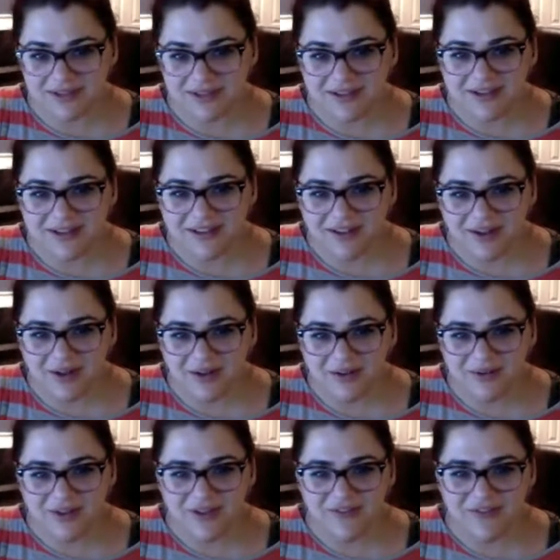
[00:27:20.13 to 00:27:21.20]
You know,
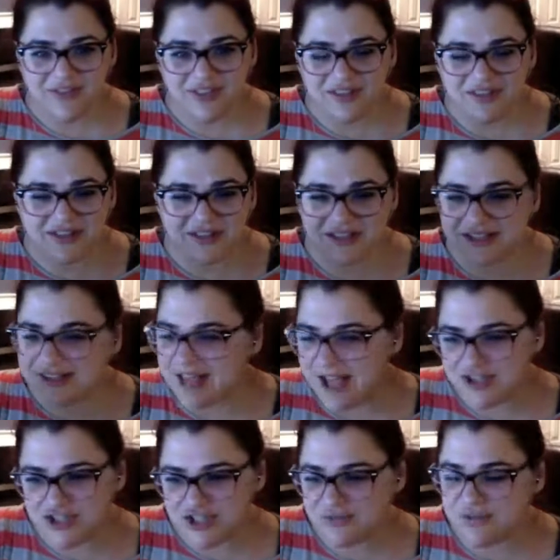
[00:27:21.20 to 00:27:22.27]
it's
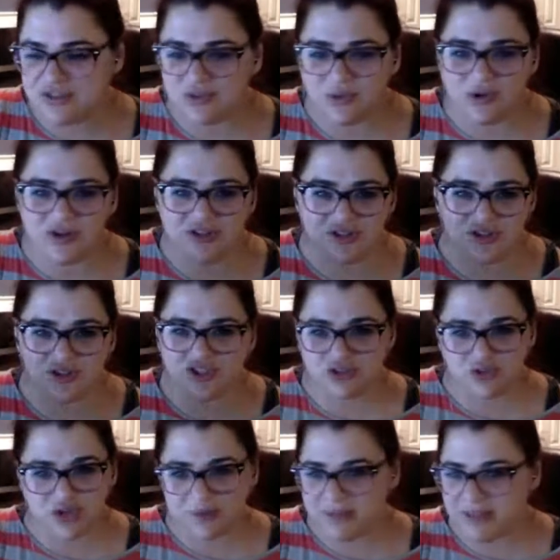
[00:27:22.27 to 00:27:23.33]
clashing of swords and
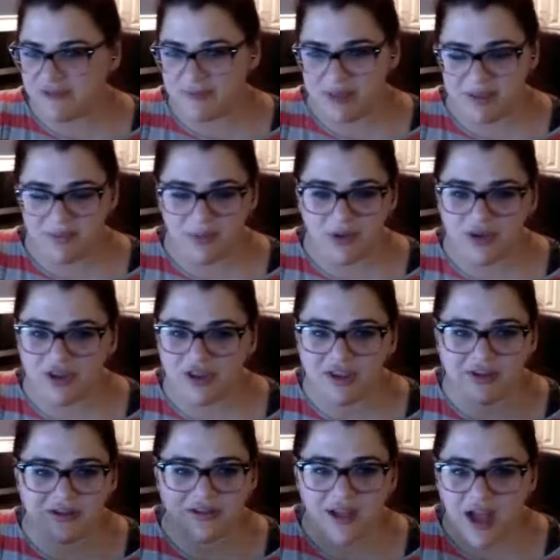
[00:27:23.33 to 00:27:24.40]
screaming of people
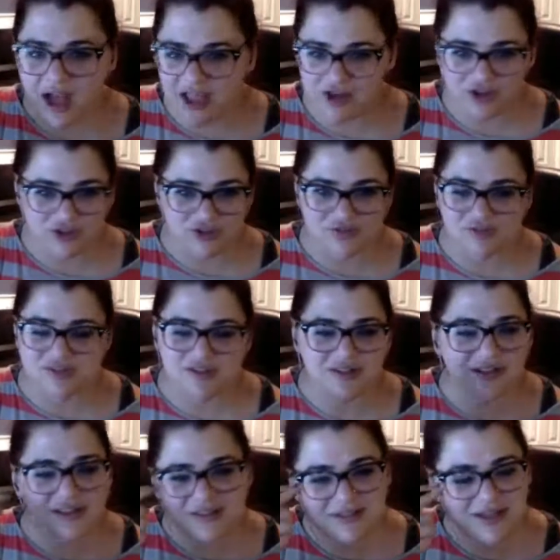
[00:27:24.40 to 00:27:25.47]
and irons and
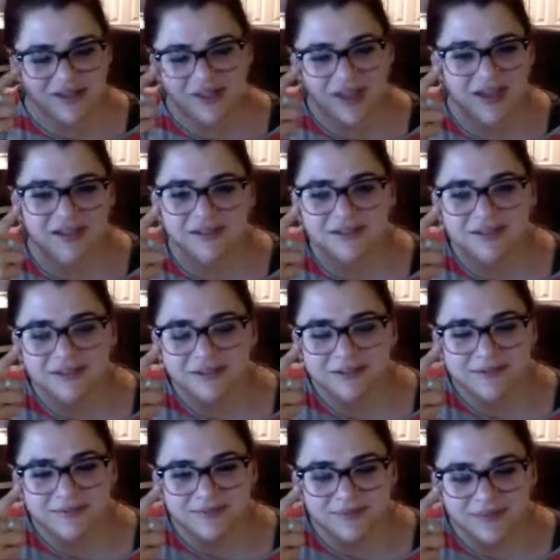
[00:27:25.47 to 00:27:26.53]
things like that.
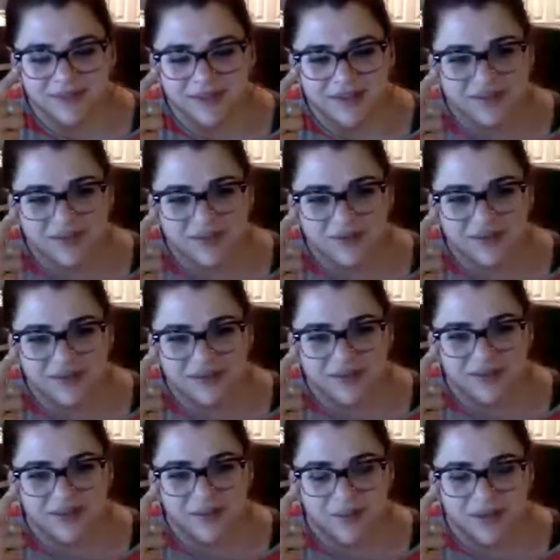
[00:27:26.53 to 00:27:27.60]
So
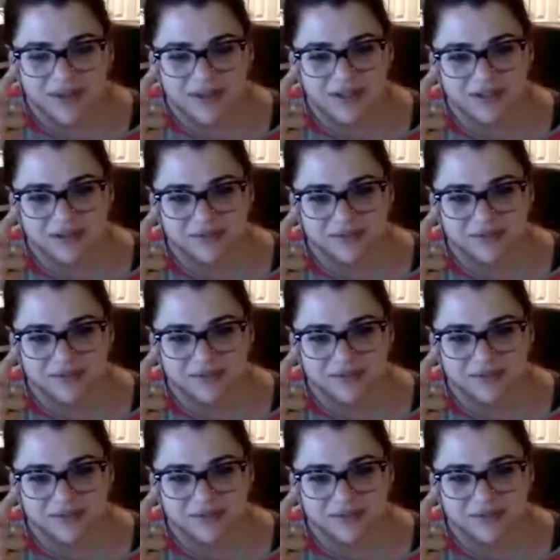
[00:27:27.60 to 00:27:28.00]
it's a big deal.